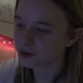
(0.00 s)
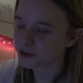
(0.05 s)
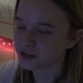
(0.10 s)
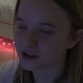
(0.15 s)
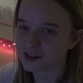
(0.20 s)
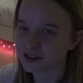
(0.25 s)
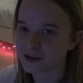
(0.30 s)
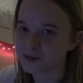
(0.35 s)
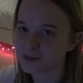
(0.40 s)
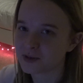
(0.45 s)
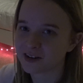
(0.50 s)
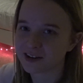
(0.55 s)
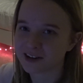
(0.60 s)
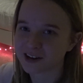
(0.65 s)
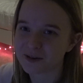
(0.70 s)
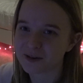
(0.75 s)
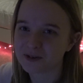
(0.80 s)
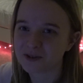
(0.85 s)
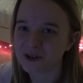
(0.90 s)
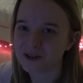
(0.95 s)
appreciate them being
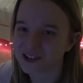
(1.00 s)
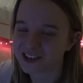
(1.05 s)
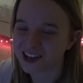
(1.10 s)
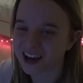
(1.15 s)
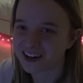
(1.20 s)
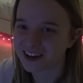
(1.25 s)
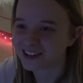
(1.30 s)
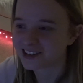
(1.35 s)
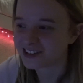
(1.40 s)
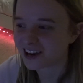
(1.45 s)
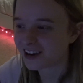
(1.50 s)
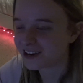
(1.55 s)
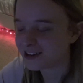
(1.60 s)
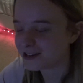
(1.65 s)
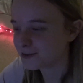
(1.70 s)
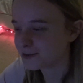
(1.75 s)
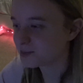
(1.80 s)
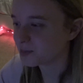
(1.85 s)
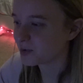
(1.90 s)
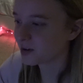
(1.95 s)
a couple of Attack on
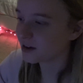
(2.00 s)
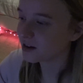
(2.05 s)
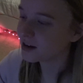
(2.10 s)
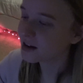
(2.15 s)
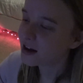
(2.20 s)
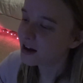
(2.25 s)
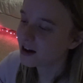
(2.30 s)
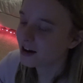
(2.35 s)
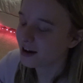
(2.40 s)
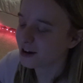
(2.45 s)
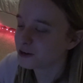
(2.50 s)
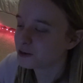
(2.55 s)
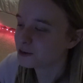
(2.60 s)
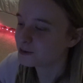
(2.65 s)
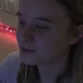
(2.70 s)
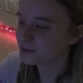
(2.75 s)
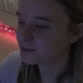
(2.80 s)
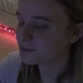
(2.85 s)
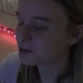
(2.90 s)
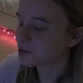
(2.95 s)
Titan, but I
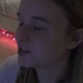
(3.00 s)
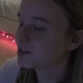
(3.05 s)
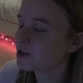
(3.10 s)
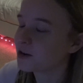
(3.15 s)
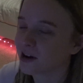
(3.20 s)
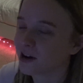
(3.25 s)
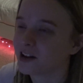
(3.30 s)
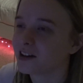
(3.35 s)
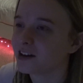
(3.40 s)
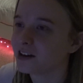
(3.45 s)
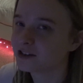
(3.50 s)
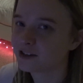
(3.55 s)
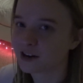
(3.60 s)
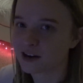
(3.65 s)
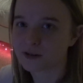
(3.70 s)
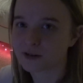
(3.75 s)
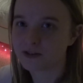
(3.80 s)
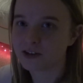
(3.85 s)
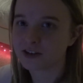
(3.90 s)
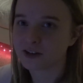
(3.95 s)
don't really know how they
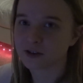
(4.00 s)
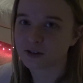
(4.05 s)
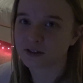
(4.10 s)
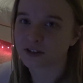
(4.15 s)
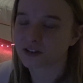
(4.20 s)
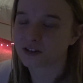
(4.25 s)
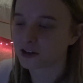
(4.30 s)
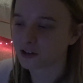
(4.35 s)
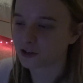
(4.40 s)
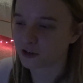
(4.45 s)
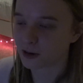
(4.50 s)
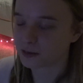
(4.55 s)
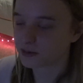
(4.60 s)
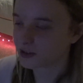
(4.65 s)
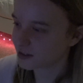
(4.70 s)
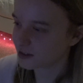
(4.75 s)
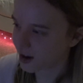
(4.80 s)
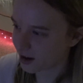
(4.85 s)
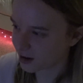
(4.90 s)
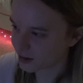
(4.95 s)
interact with each other since I
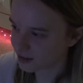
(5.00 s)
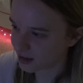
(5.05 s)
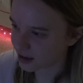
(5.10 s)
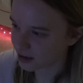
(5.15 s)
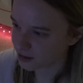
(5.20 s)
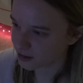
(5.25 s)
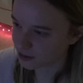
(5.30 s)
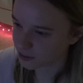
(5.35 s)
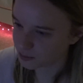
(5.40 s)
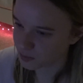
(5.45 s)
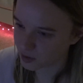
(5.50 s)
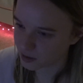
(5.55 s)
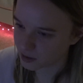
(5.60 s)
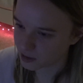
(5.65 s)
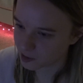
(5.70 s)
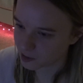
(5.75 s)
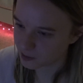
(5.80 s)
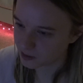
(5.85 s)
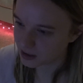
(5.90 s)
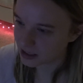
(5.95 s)
dropped Attack on Titan a good bit
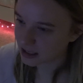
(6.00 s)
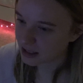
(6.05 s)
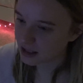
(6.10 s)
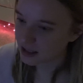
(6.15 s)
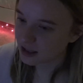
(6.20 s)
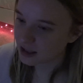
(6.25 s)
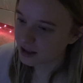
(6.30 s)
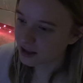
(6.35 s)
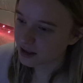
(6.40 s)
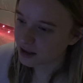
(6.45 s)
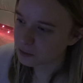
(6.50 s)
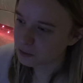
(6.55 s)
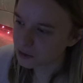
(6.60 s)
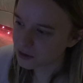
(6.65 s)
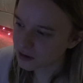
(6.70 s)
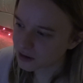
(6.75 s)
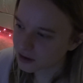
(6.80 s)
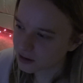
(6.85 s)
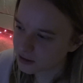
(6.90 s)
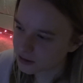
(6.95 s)
ago. It
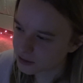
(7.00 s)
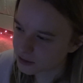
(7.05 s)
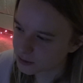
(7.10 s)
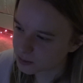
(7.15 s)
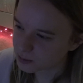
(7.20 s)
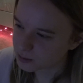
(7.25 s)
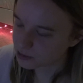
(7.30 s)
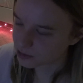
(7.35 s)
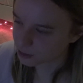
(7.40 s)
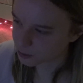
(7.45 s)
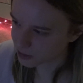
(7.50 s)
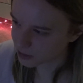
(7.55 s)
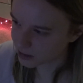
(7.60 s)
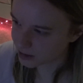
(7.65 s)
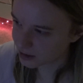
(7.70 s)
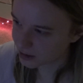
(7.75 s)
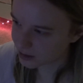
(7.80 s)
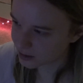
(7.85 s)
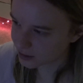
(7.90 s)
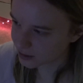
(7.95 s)
really is
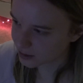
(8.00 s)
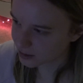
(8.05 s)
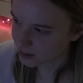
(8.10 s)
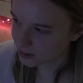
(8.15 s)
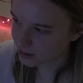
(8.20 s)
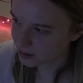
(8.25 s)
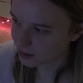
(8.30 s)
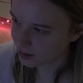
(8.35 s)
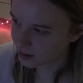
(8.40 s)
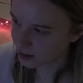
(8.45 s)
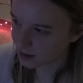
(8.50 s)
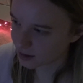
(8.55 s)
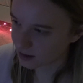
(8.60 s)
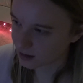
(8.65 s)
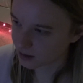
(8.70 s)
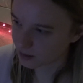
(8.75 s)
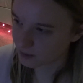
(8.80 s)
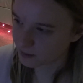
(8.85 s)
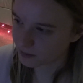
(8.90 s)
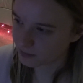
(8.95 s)
between
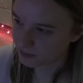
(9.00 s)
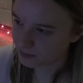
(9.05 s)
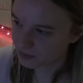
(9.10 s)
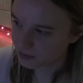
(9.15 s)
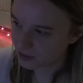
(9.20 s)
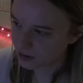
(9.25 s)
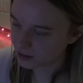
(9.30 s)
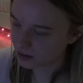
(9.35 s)
Love